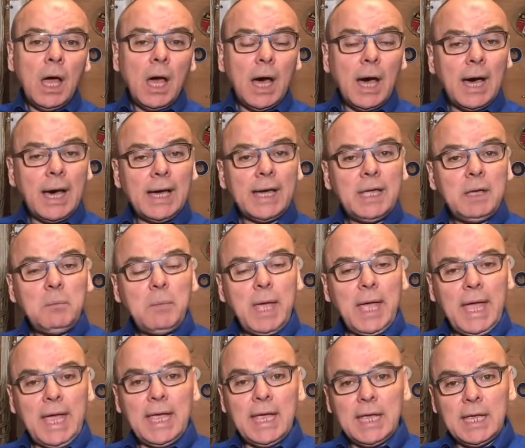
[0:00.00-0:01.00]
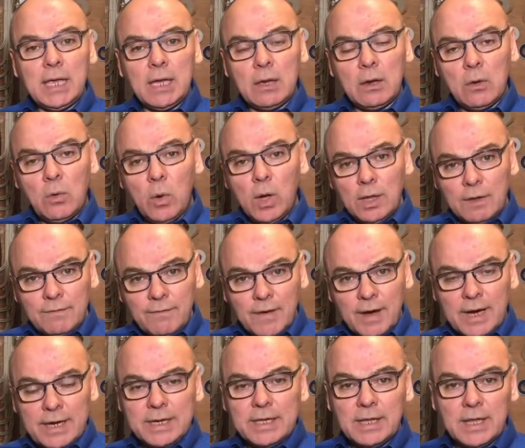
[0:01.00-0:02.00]
I'm a
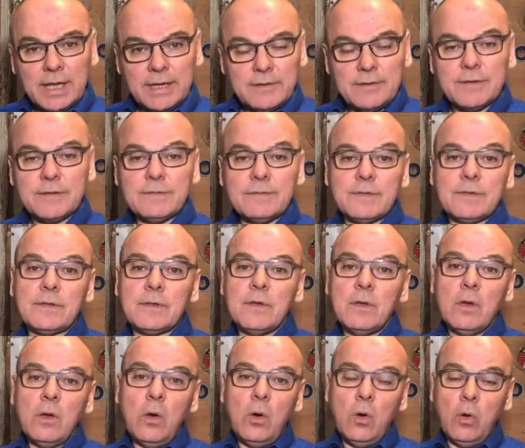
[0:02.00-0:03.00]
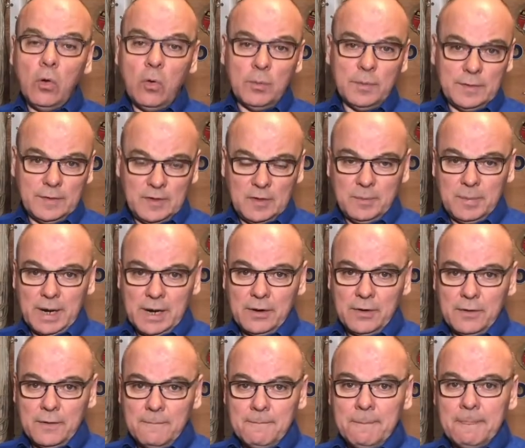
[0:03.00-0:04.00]
qualified and licensed home
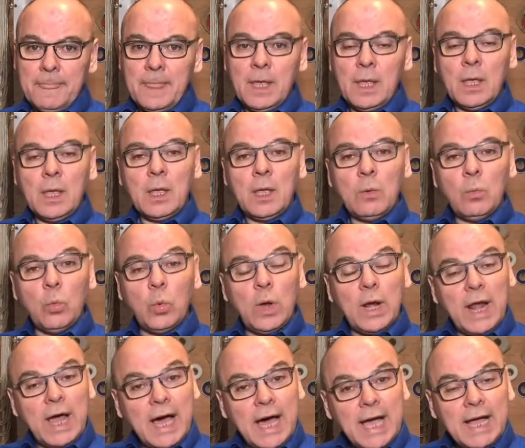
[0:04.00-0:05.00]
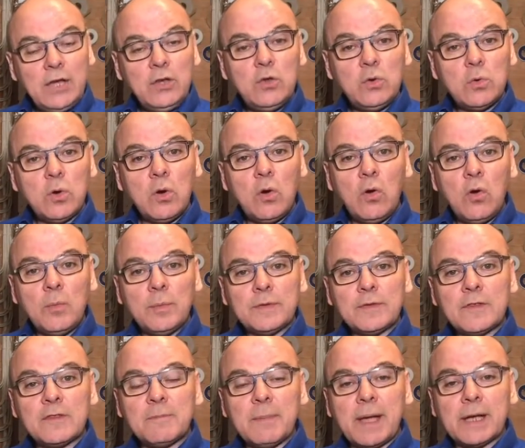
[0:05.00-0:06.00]
inspector. When I do a home
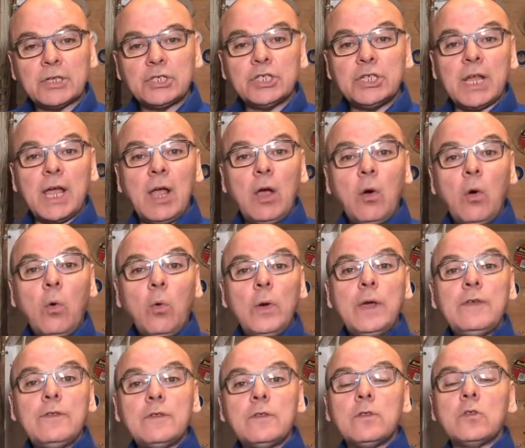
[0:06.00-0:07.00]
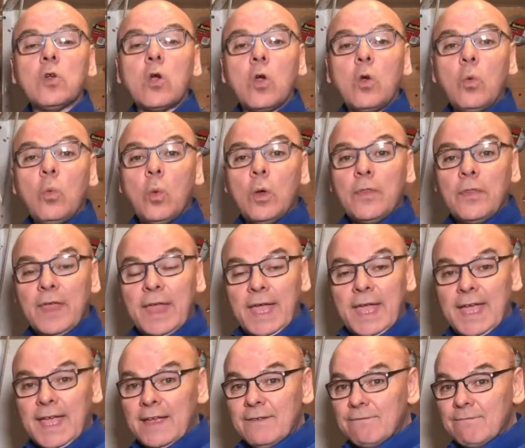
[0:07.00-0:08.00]
inspection, I always start with
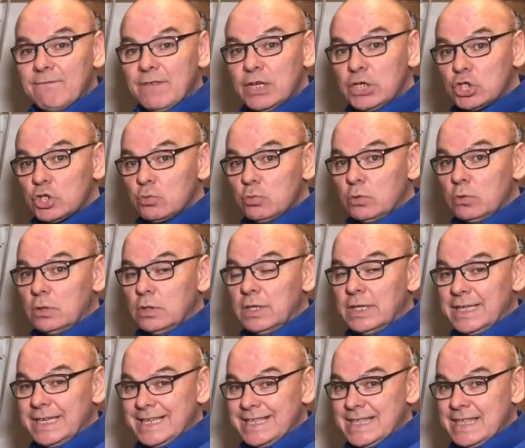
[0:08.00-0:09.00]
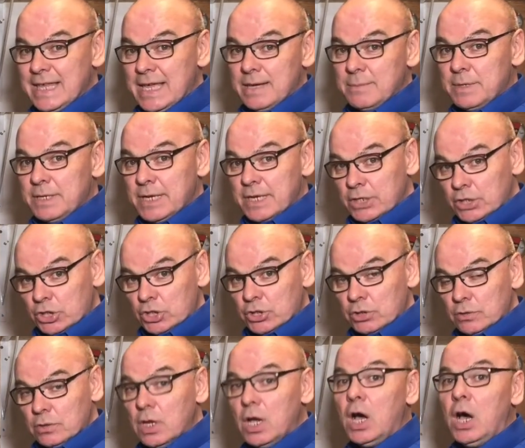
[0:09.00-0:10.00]
a visual
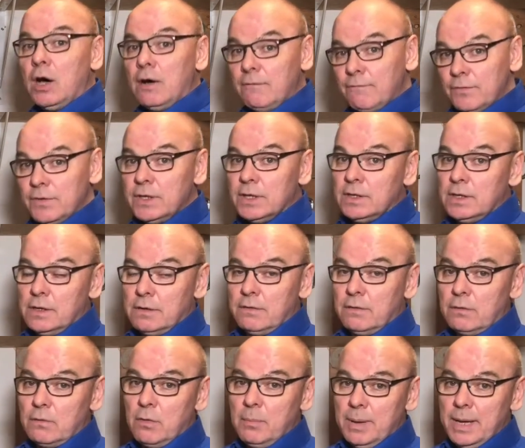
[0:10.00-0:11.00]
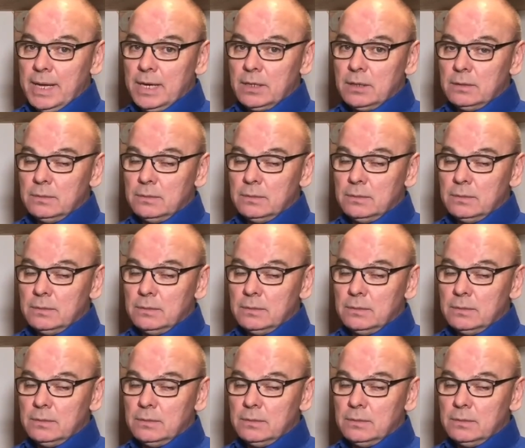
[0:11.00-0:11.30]
examination of the electrical panel.